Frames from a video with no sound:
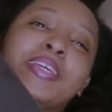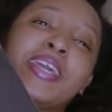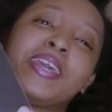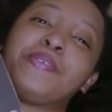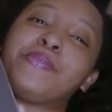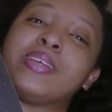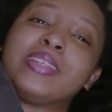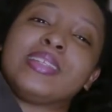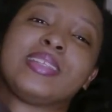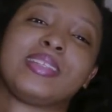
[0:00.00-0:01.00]
you, it
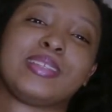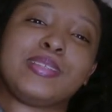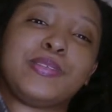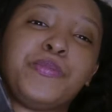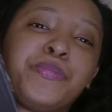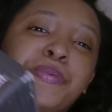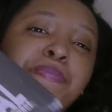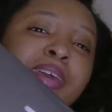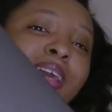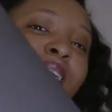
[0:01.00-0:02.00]
was super
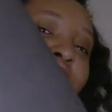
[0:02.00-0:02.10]
big,